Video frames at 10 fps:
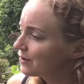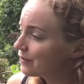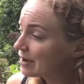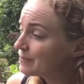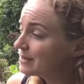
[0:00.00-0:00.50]

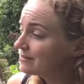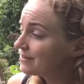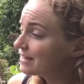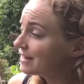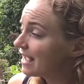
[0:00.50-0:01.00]
Grandpa
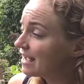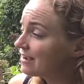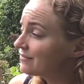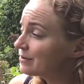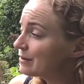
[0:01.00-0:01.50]
invited
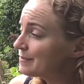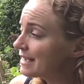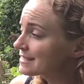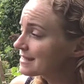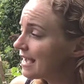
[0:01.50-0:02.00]
everyone
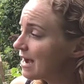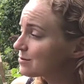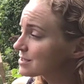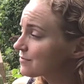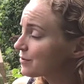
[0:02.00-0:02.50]
back to the
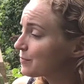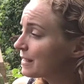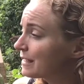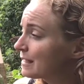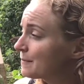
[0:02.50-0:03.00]
house for
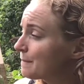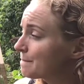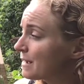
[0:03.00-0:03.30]
baking